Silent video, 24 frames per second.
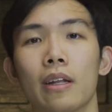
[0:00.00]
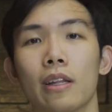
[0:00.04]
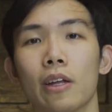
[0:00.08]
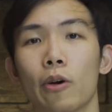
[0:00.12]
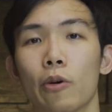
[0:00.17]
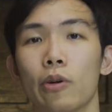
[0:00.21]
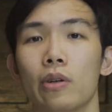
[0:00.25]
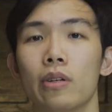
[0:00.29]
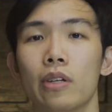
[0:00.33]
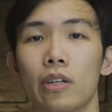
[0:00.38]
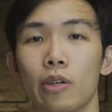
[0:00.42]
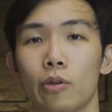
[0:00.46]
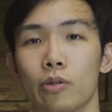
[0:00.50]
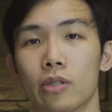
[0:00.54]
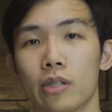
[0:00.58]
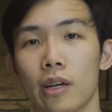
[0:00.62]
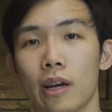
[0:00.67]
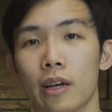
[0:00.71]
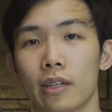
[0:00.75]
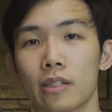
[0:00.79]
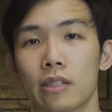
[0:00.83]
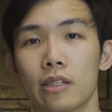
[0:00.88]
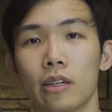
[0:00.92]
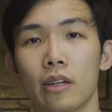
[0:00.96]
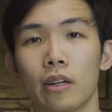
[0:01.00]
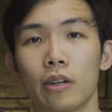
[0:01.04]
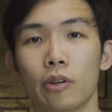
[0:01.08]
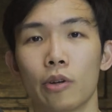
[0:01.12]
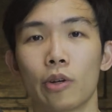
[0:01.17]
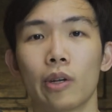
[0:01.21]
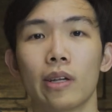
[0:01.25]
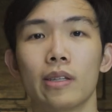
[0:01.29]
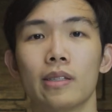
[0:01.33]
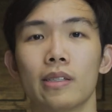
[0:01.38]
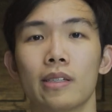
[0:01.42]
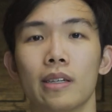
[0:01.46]
Now in Deus Ex here,
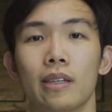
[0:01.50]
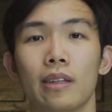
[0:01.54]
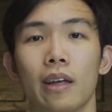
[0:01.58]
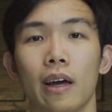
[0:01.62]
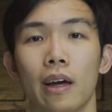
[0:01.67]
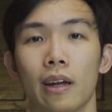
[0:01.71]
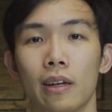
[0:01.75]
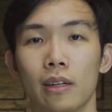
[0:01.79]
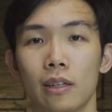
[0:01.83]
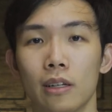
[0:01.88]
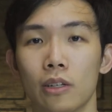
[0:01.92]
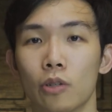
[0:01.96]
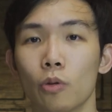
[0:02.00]
you can see that